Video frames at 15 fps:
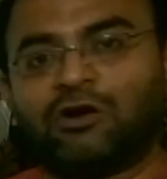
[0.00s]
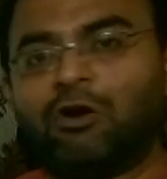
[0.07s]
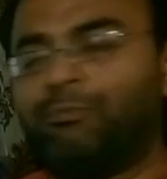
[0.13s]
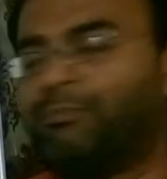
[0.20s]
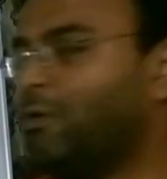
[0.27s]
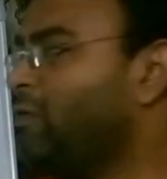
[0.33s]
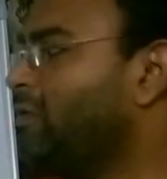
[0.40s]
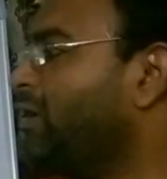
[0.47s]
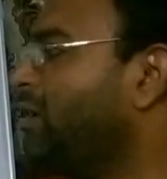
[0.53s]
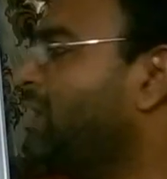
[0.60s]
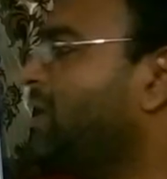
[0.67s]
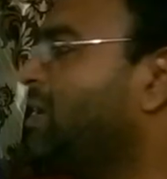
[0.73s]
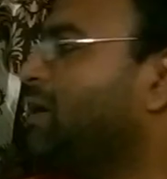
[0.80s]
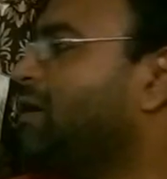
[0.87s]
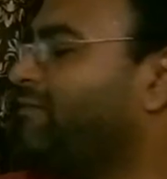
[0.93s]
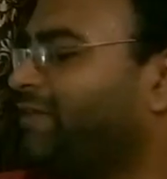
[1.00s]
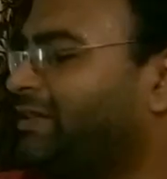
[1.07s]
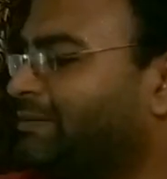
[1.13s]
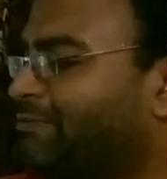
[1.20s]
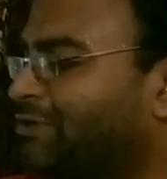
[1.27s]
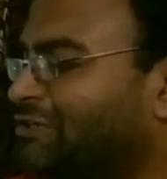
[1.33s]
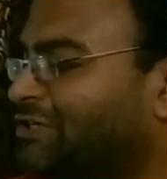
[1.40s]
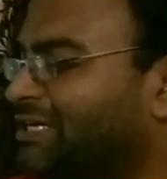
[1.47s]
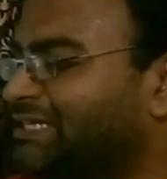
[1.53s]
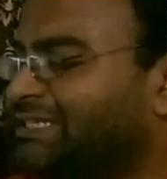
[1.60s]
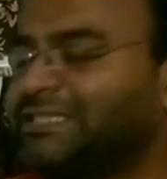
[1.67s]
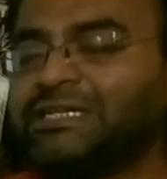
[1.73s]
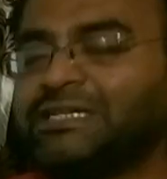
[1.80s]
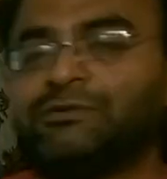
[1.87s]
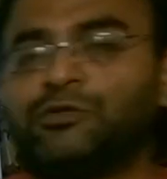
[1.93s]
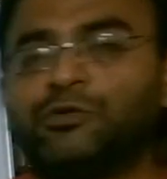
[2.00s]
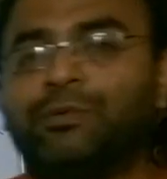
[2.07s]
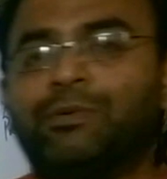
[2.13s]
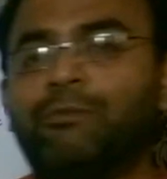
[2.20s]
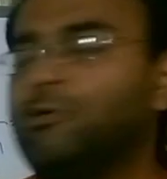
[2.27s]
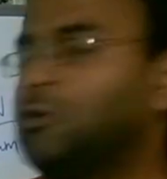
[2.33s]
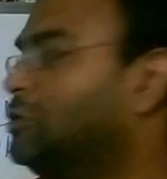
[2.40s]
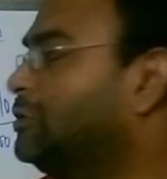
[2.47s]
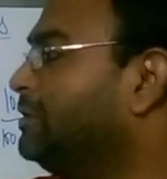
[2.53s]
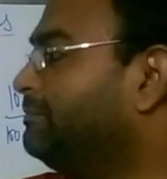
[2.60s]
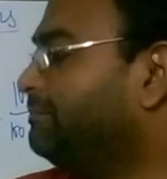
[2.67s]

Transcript: compound, when the pressure is to about,